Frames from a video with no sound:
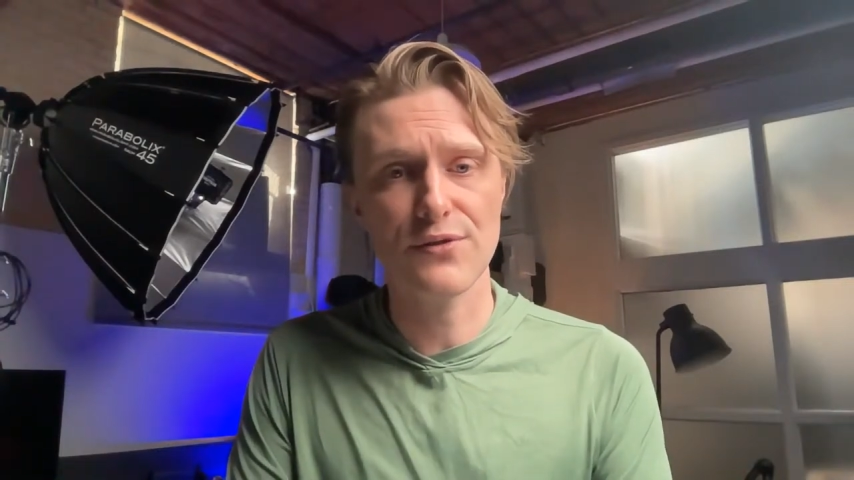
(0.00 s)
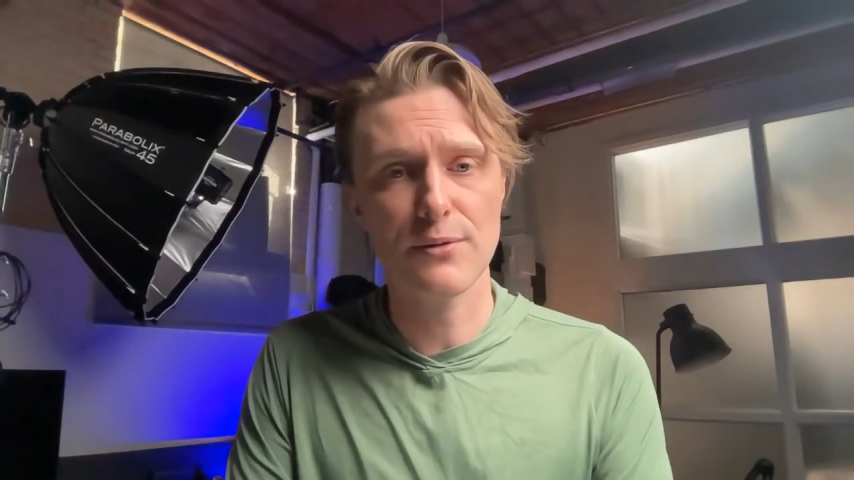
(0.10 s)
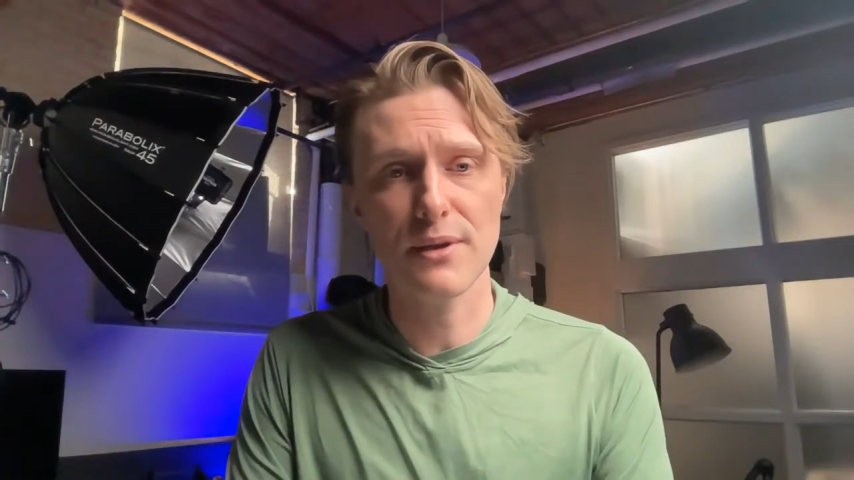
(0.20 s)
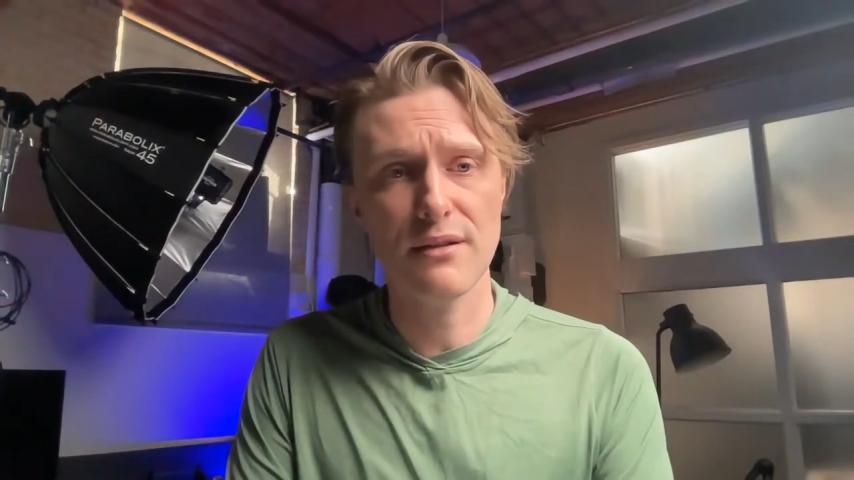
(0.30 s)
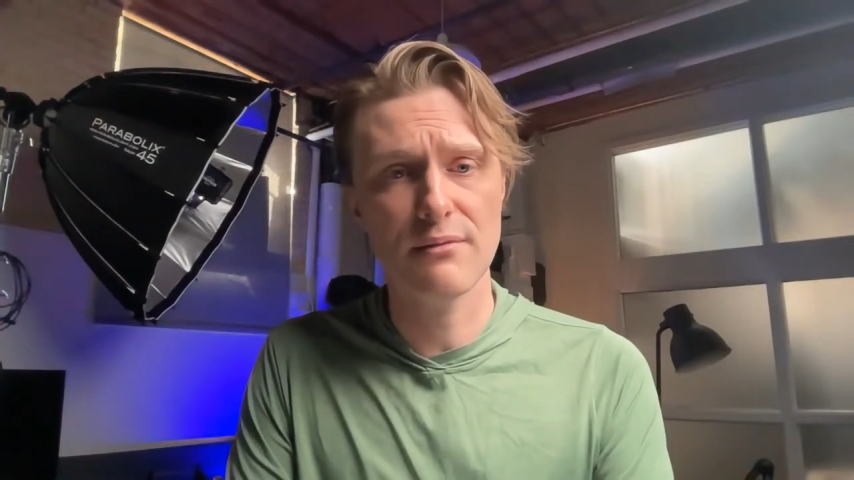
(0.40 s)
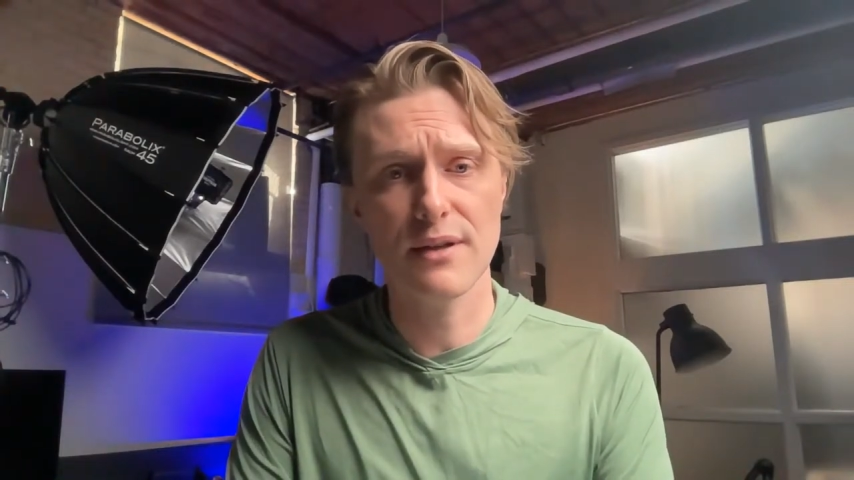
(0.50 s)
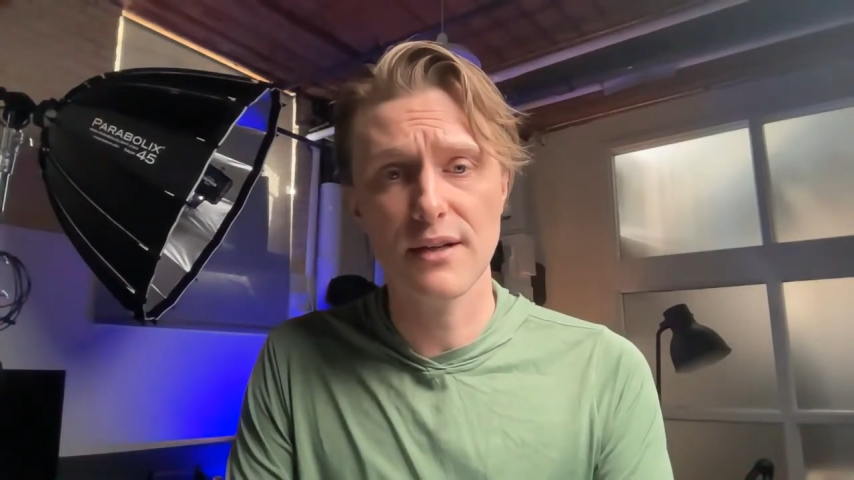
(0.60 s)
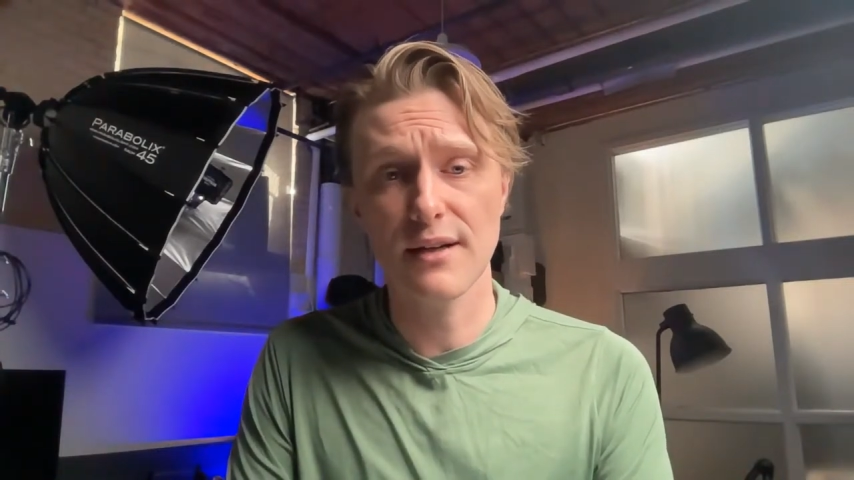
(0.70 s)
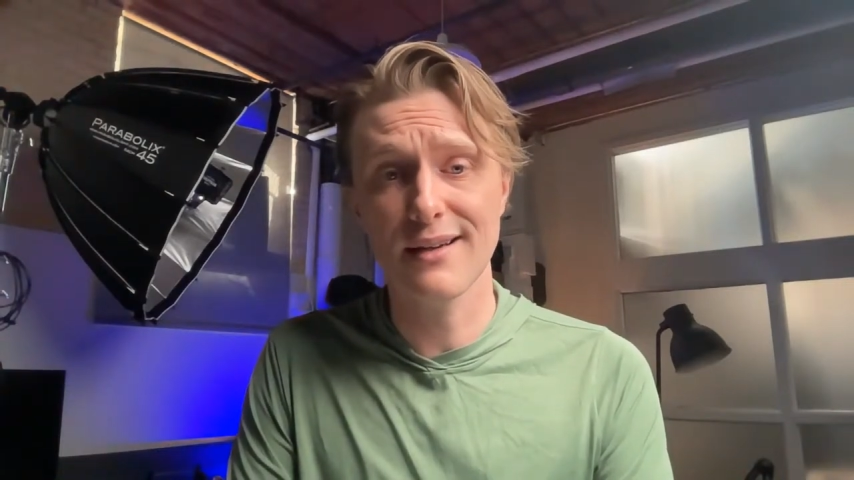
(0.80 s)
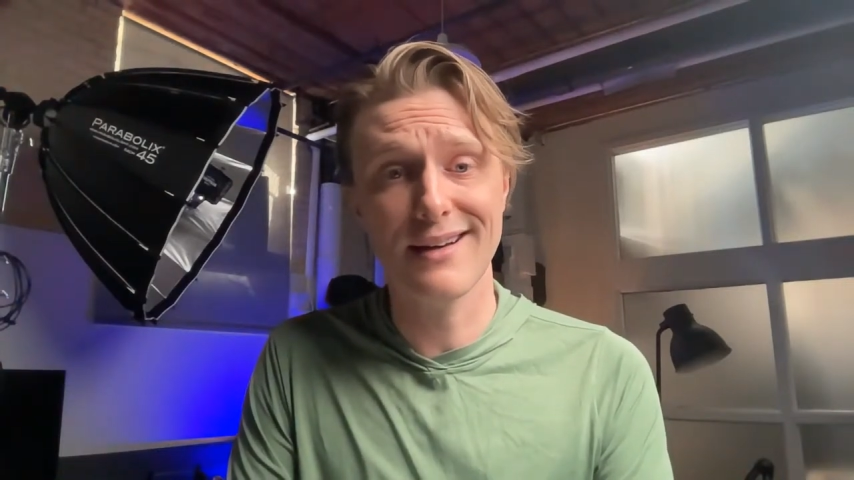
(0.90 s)
for me.
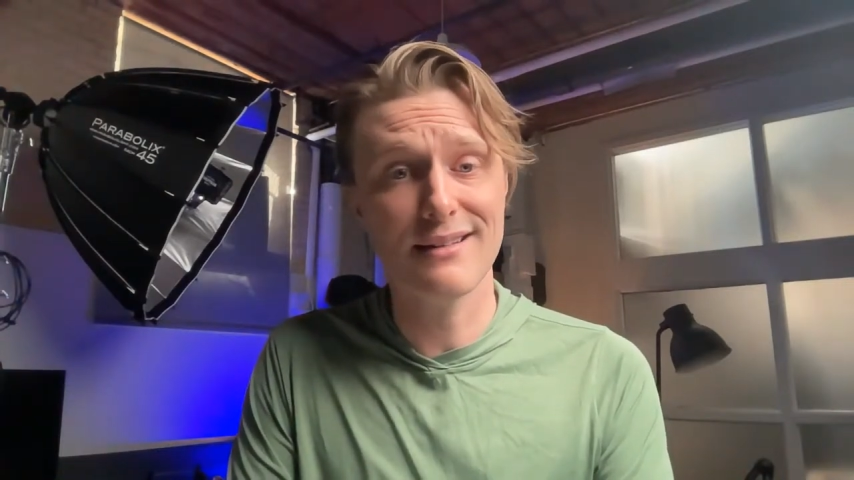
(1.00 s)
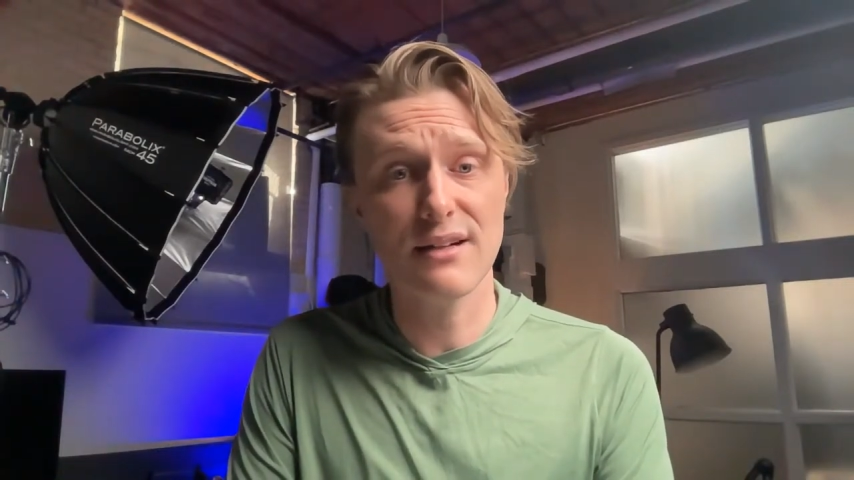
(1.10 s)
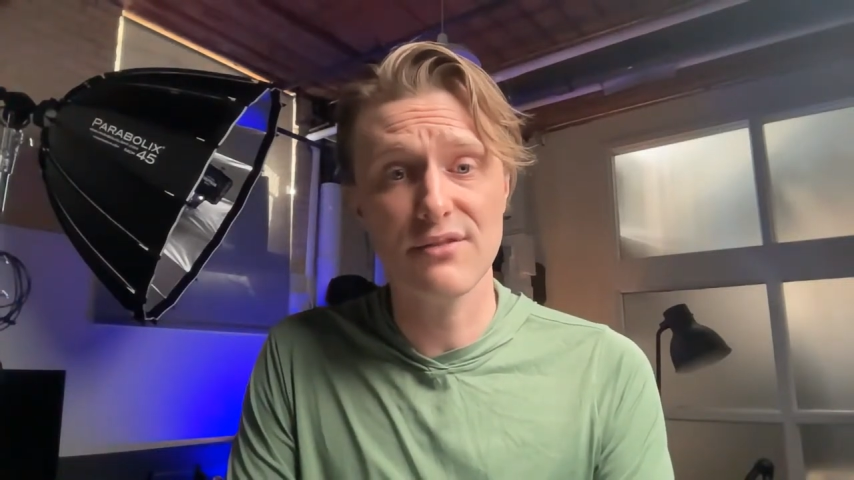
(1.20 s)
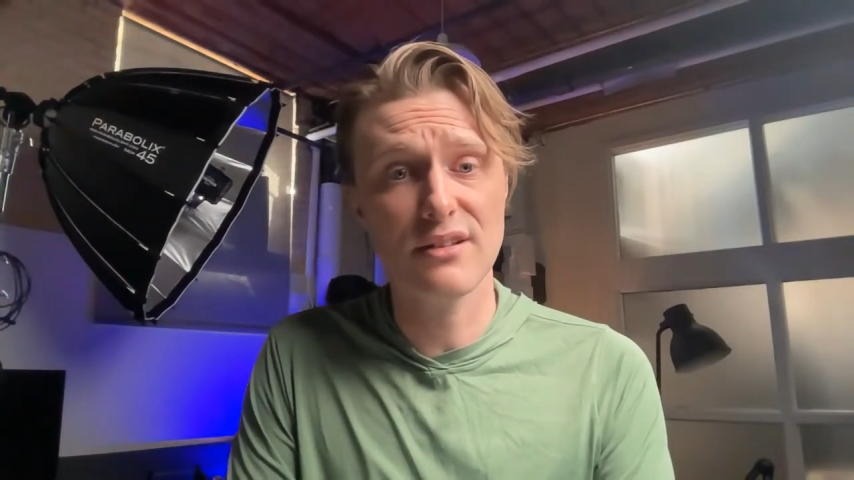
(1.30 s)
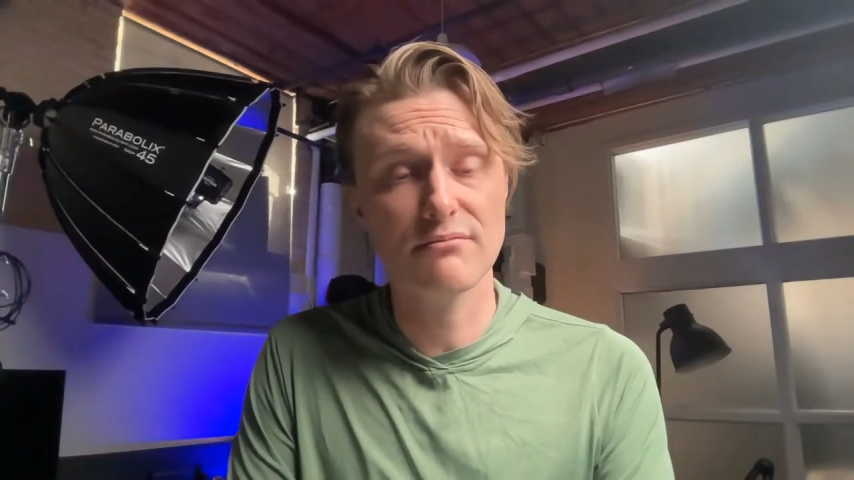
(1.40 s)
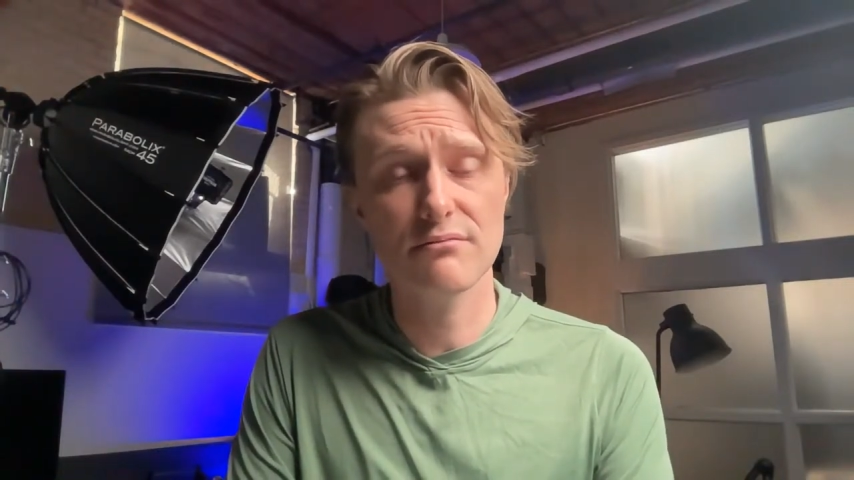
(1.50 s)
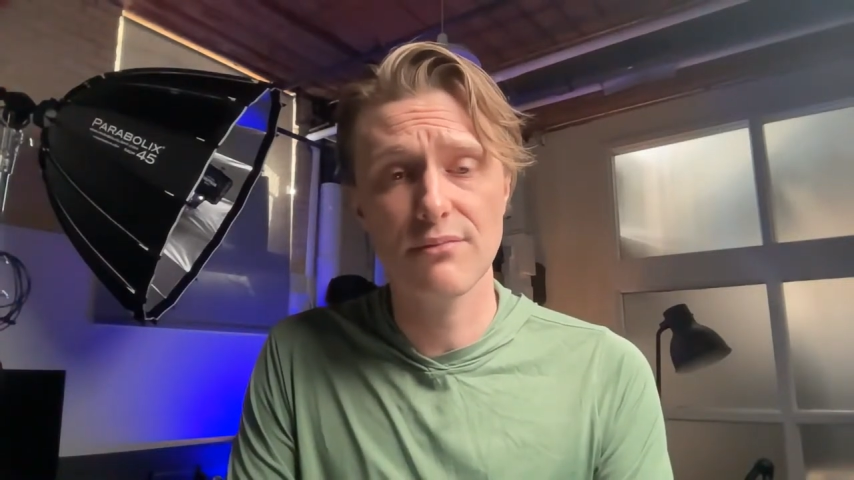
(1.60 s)
I loved it.